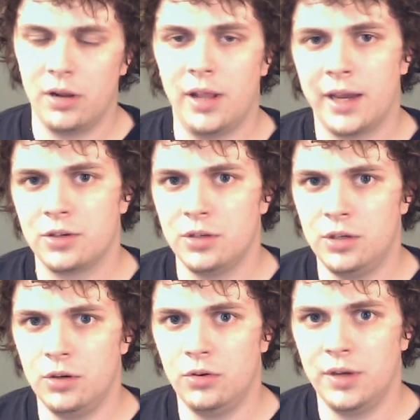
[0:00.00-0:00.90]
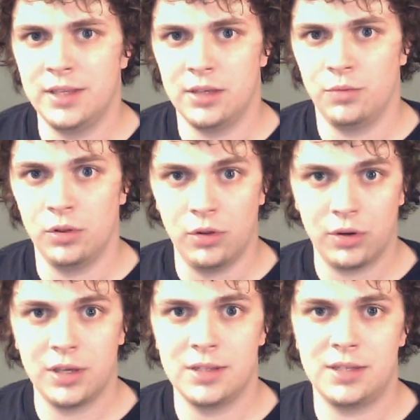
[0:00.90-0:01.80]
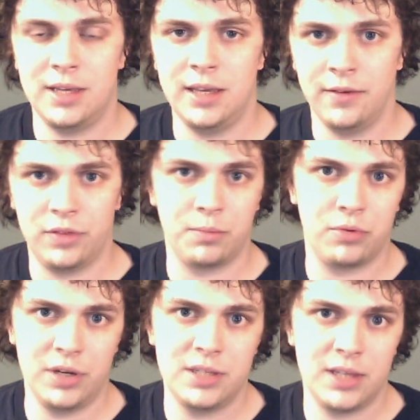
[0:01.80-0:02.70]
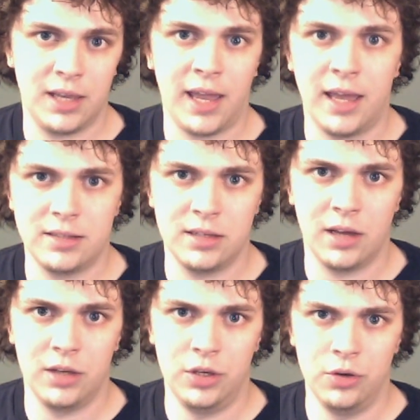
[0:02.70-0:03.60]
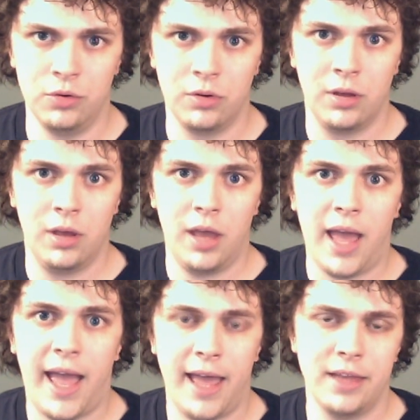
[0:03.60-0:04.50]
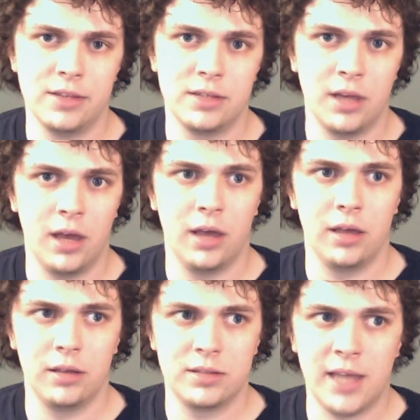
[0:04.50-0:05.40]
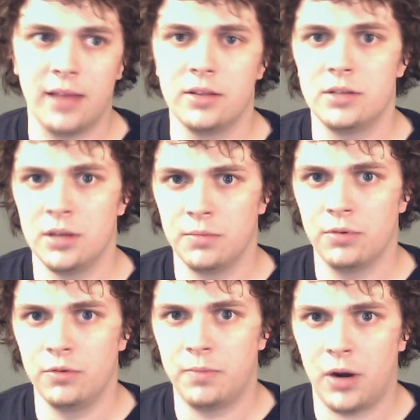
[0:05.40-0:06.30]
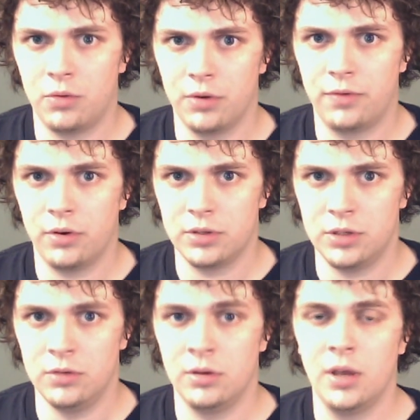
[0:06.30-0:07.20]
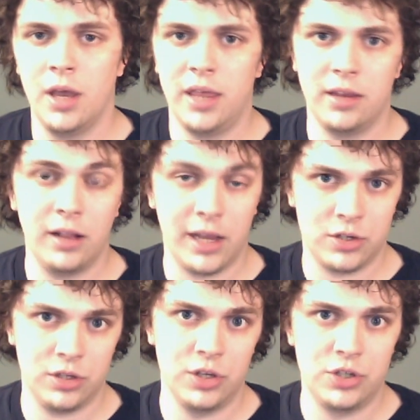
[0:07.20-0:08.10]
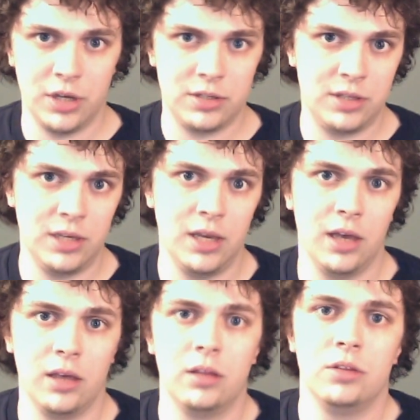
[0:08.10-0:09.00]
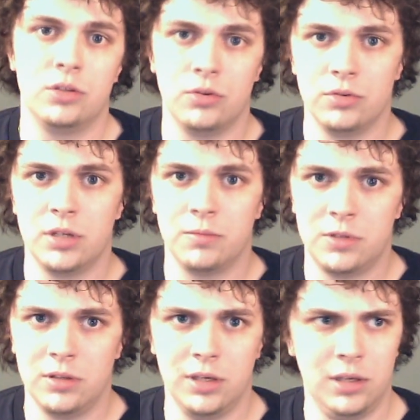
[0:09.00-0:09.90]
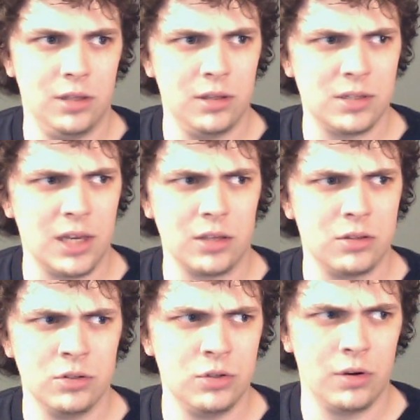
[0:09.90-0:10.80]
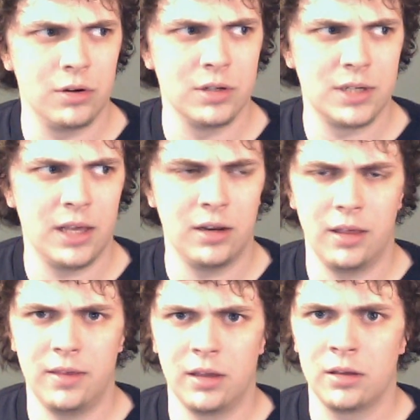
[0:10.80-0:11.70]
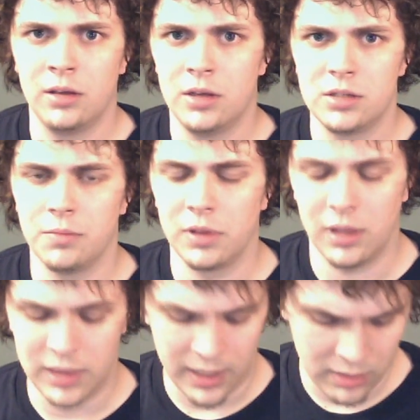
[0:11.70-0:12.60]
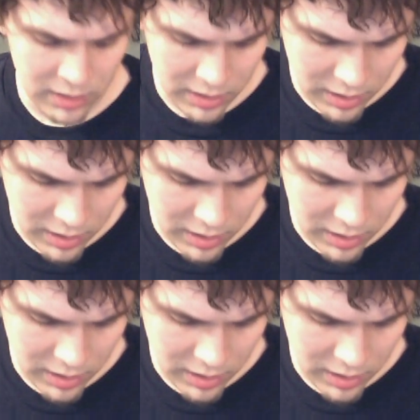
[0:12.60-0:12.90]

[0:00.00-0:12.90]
What it'll actually do is it will look and see if the priest that cast it on you has talents in improved Power Word Fortitude, and then it'll actually adjust the tooltip to the, it's like 210, I think, something like that.